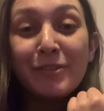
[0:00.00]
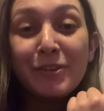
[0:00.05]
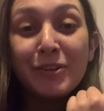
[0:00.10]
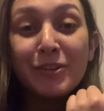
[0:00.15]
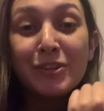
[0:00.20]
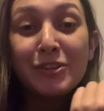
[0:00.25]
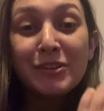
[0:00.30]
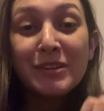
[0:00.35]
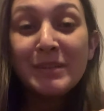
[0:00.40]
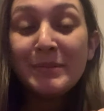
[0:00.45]

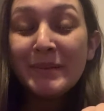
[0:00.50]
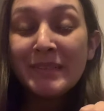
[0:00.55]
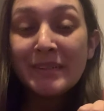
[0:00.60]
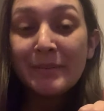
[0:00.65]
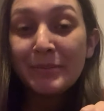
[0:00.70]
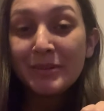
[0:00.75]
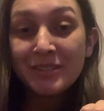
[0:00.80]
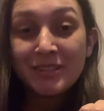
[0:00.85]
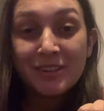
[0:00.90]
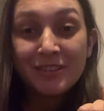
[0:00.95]
for the Christmas
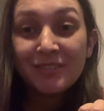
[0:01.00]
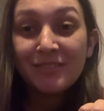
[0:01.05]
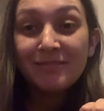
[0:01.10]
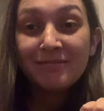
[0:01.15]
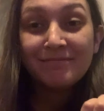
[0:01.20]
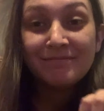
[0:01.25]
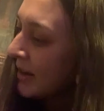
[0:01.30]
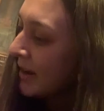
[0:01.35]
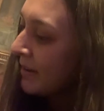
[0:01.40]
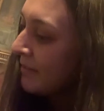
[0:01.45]
episode.
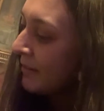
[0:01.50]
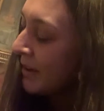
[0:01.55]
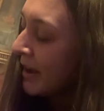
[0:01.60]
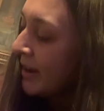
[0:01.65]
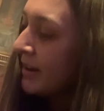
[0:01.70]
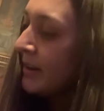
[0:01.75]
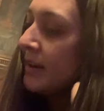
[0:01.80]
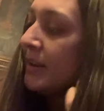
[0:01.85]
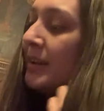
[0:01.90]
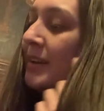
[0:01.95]
I've
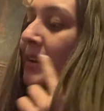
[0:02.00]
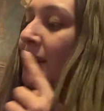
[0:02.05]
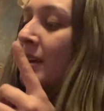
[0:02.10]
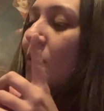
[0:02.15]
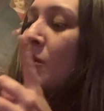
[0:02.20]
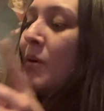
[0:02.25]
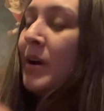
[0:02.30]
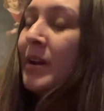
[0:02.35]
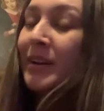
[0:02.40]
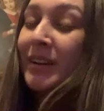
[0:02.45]
edited
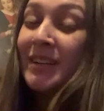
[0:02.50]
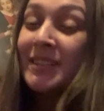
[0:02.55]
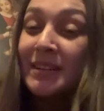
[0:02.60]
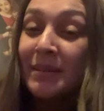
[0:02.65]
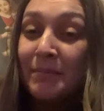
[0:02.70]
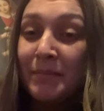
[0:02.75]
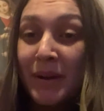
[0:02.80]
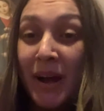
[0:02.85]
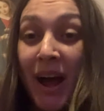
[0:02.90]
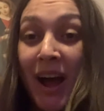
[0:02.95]
one because
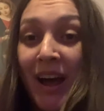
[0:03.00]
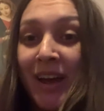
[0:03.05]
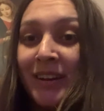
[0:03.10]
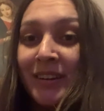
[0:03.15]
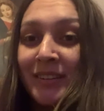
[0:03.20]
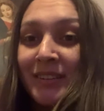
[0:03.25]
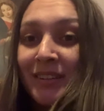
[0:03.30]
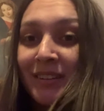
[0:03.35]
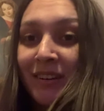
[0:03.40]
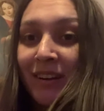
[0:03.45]
I'm
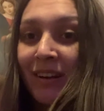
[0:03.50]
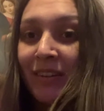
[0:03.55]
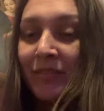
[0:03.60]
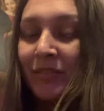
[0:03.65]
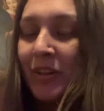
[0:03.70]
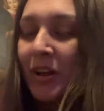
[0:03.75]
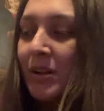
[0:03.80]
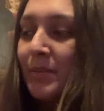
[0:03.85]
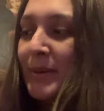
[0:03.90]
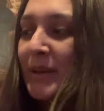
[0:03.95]
behind on
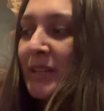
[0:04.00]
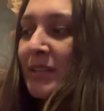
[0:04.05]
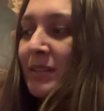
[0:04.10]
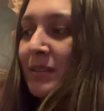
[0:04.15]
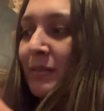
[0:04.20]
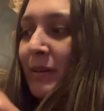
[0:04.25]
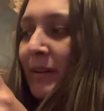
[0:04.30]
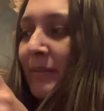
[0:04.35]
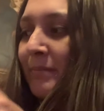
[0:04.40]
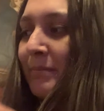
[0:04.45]
Vlogmas.
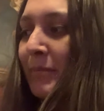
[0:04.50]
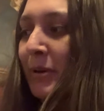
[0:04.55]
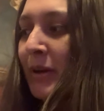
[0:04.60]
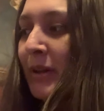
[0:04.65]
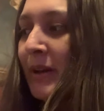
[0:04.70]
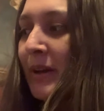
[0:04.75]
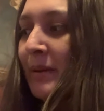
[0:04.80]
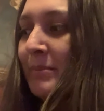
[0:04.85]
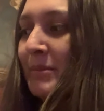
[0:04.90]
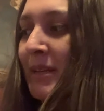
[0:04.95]
So I'm
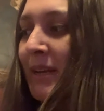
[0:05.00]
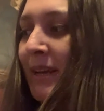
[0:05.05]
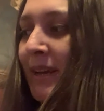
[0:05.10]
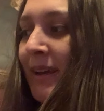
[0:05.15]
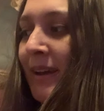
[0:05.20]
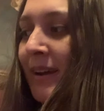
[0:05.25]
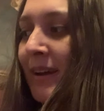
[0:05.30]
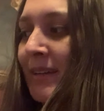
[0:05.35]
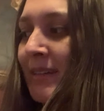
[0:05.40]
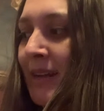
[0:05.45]
putting up
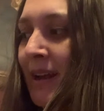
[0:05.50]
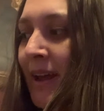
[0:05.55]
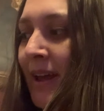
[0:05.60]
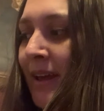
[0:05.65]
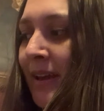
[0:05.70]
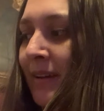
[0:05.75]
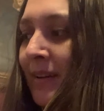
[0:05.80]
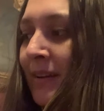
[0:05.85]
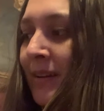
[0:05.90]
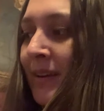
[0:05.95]
day
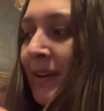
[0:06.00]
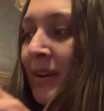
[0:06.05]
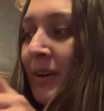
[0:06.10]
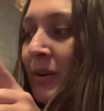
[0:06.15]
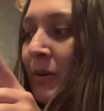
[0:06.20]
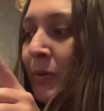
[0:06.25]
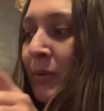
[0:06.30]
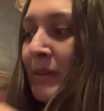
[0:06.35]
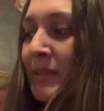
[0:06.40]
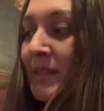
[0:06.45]
10.
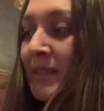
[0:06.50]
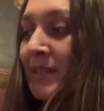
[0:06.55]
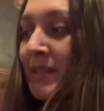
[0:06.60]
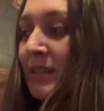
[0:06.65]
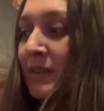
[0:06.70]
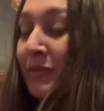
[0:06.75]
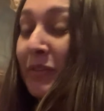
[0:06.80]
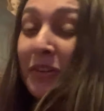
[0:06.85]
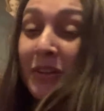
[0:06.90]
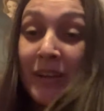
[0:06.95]
Once this
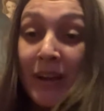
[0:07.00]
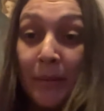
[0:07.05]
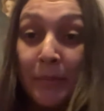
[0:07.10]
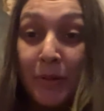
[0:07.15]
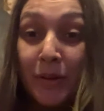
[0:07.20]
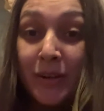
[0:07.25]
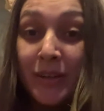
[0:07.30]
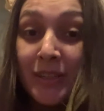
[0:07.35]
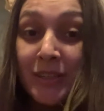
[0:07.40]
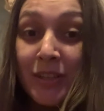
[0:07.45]
is fully
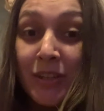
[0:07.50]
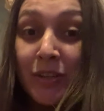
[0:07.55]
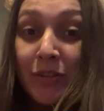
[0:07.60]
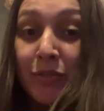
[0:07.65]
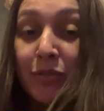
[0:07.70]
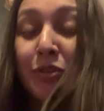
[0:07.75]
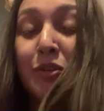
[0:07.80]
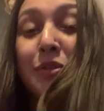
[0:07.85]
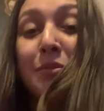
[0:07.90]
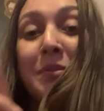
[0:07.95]
uploaded to
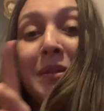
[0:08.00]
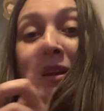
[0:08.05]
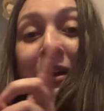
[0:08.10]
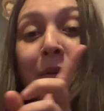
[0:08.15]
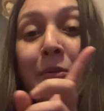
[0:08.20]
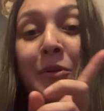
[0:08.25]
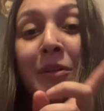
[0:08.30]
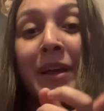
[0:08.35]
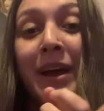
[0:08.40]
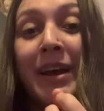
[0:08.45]
YouTube, then
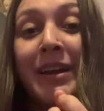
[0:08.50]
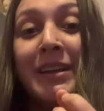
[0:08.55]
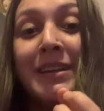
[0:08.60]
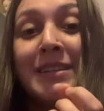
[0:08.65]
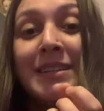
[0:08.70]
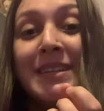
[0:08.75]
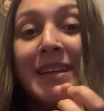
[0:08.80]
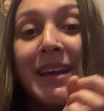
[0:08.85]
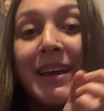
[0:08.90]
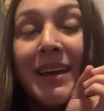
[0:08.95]
I will
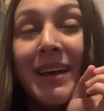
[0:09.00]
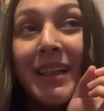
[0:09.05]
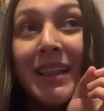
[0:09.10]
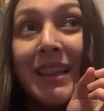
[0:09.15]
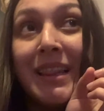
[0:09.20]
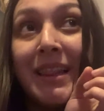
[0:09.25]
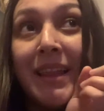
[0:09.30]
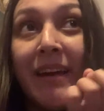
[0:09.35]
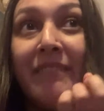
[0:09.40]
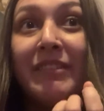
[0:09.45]
edit day
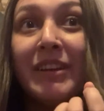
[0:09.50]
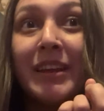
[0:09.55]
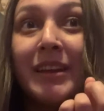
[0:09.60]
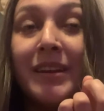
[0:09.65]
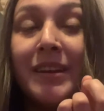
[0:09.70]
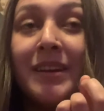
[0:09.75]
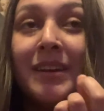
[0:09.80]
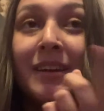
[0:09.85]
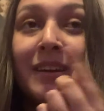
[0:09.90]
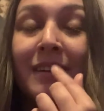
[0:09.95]

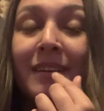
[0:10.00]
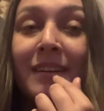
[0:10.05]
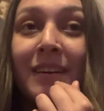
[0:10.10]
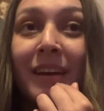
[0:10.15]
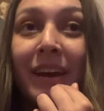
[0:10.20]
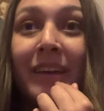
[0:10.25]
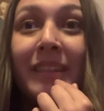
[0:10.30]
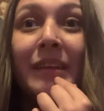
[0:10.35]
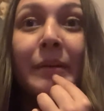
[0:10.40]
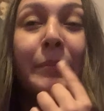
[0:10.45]
11
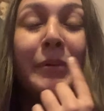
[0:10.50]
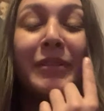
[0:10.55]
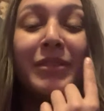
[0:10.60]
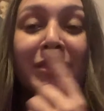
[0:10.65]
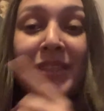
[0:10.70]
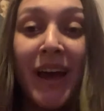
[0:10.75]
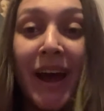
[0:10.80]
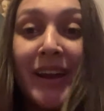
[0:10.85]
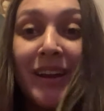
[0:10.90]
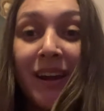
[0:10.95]
and then
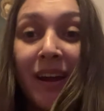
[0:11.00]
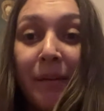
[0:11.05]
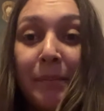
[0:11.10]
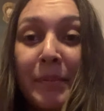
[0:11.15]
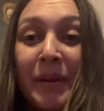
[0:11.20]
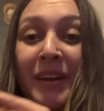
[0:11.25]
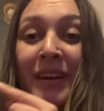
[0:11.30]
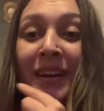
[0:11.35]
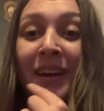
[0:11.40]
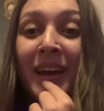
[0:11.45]
put that
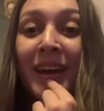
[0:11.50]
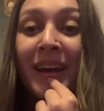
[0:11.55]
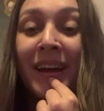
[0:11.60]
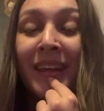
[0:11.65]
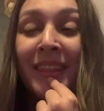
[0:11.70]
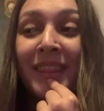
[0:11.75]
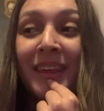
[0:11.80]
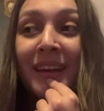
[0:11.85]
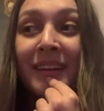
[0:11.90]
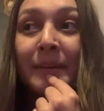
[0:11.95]
up.
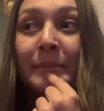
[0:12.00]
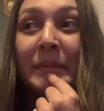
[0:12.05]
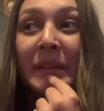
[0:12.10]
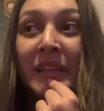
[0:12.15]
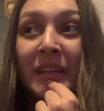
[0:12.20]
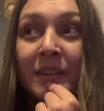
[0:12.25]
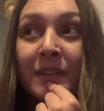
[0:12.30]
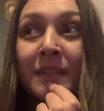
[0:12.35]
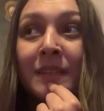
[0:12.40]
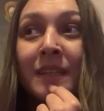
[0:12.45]
And then I'm
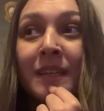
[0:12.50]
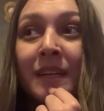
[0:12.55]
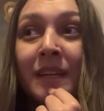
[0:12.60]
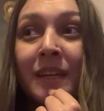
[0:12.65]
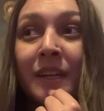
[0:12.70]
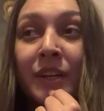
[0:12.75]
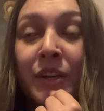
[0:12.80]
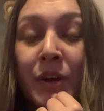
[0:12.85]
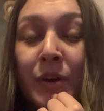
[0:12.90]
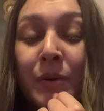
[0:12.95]
literally
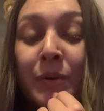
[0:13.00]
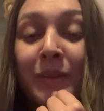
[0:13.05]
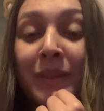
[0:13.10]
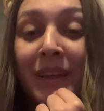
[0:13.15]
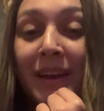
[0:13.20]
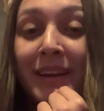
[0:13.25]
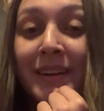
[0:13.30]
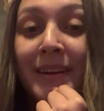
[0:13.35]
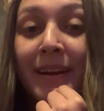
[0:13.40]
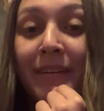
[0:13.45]
gonna go
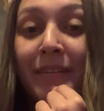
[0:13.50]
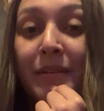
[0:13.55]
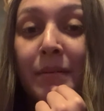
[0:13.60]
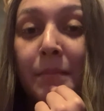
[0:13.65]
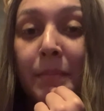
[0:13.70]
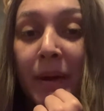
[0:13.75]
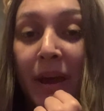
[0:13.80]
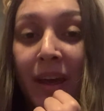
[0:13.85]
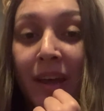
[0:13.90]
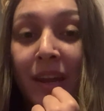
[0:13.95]
lay down
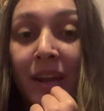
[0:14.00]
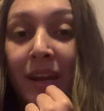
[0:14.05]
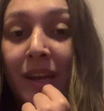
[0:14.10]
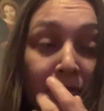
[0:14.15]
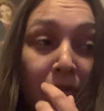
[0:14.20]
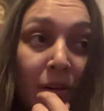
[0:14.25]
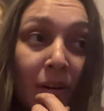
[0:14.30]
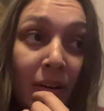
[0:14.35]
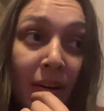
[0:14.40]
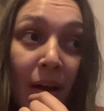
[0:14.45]
in bed
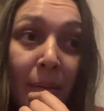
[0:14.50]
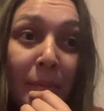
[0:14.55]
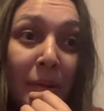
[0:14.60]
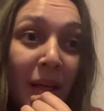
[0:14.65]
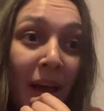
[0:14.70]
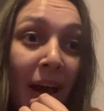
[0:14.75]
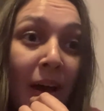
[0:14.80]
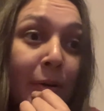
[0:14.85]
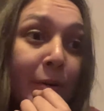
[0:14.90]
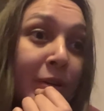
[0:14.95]
for a couple
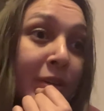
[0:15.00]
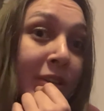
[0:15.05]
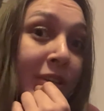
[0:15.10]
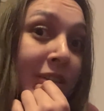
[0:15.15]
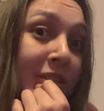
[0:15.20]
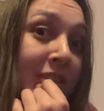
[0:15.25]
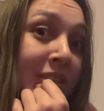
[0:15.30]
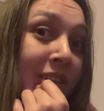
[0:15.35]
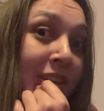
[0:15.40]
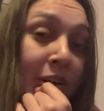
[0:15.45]

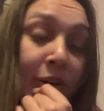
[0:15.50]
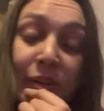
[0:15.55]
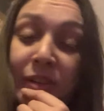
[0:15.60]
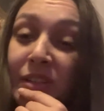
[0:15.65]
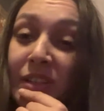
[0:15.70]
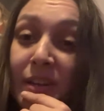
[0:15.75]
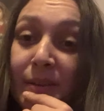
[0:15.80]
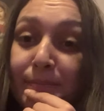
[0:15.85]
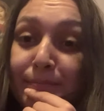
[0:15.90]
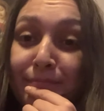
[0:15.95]
hours and then go to
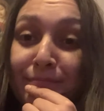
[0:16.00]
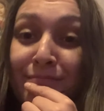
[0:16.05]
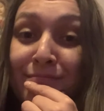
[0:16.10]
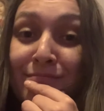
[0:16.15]
sleep.